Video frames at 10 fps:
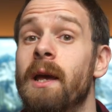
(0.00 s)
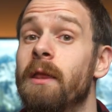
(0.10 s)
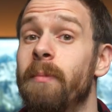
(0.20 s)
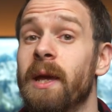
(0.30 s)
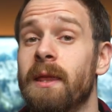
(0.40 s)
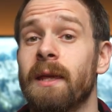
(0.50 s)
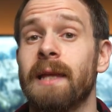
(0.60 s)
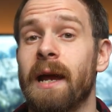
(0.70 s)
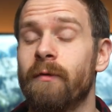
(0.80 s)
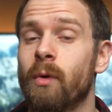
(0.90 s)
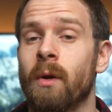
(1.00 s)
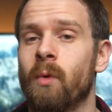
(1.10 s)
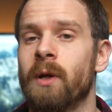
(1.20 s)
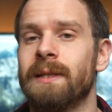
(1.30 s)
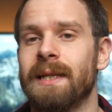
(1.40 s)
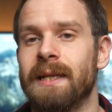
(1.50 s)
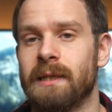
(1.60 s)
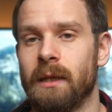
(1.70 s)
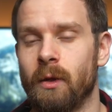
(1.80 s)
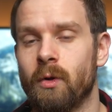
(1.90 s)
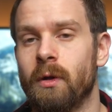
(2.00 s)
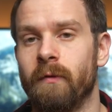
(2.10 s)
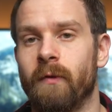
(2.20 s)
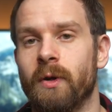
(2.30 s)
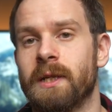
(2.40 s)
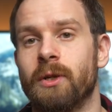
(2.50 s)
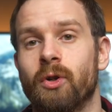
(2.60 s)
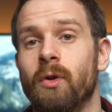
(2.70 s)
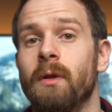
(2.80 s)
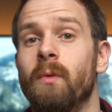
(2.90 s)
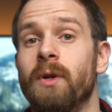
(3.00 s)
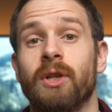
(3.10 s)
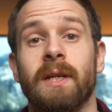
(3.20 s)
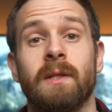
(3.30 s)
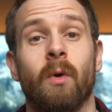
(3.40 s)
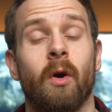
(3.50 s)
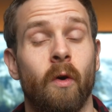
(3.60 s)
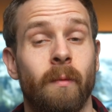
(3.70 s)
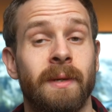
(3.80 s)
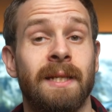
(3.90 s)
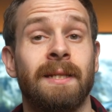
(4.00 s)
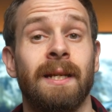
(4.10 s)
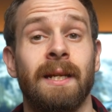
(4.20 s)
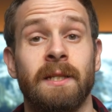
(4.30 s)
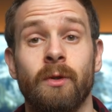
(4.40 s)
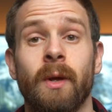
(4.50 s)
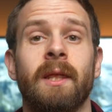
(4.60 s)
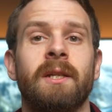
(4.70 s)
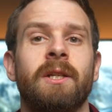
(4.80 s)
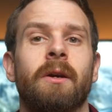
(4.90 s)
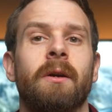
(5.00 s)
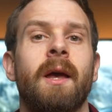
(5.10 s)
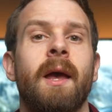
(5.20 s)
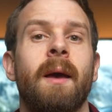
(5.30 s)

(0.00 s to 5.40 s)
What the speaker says: The big thing that everyone wants is local voice control, which is what Home Assistant is doing this year,